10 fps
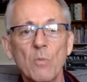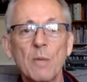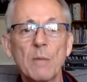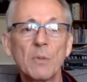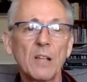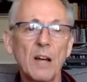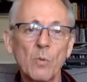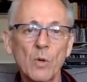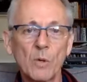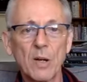people I
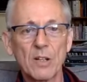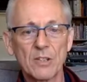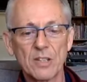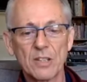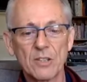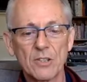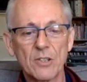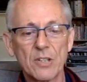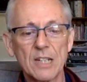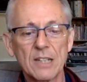walk past in the
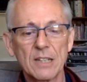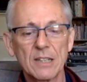street.